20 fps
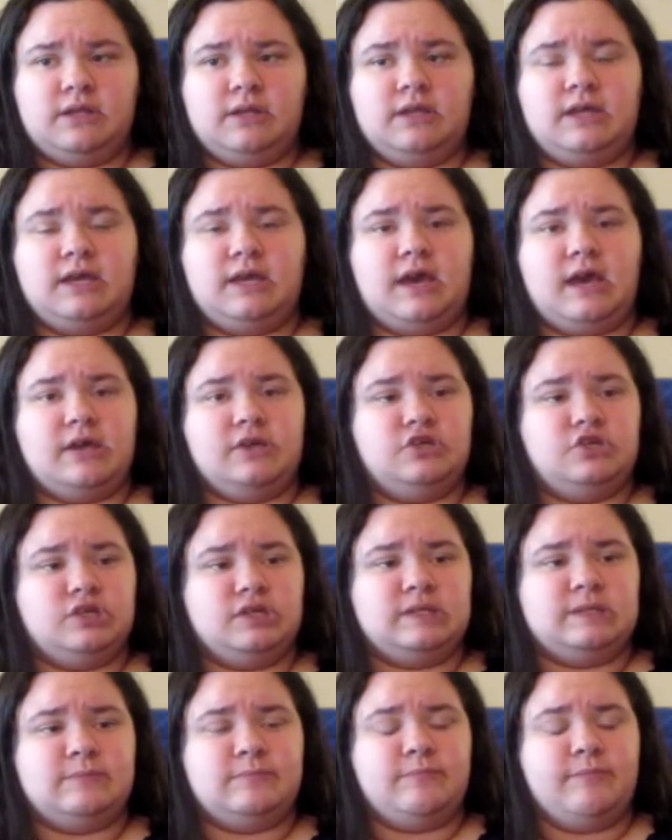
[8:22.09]
Like I
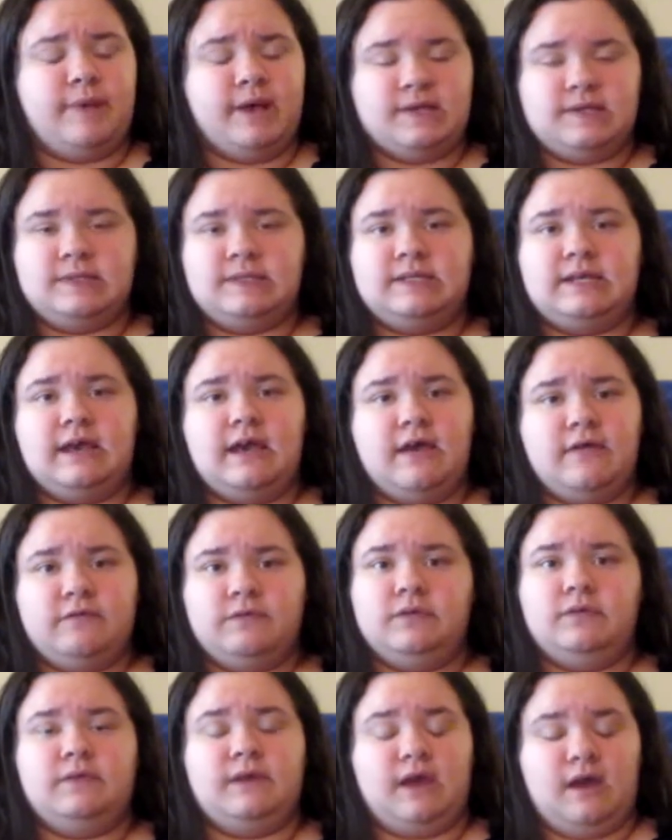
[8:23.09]
just messed
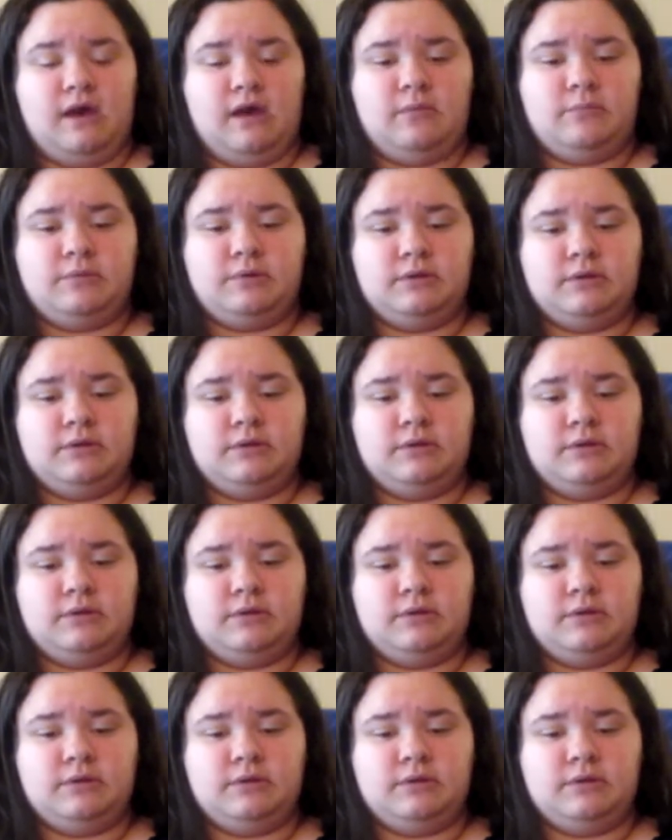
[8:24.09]
everything up.